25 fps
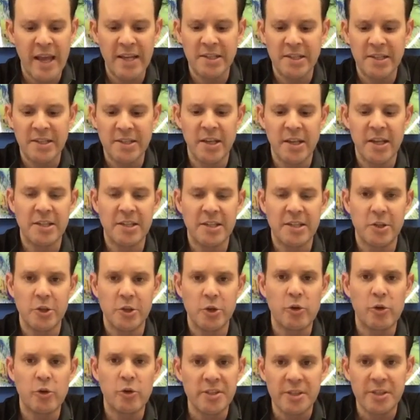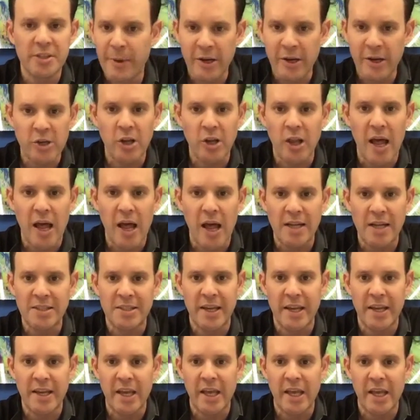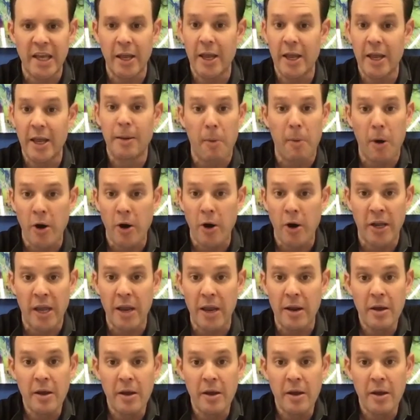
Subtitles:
is you can specialize in a market.